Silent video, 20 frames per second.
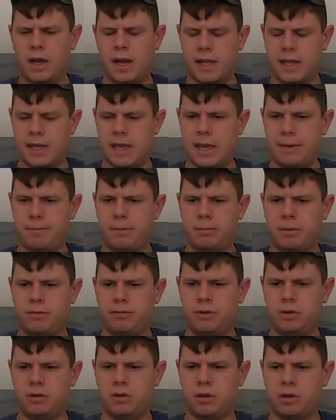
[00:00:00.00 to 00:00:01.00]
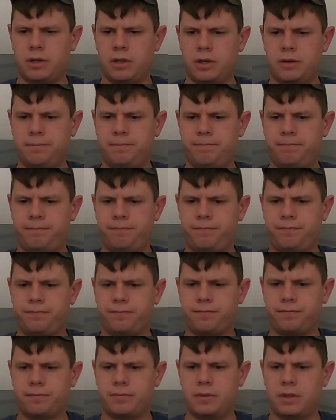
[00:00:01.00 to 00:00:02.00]
I can't put my finger on it.
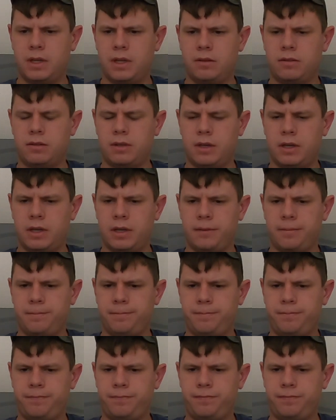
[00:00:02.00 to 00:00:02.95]
It's like,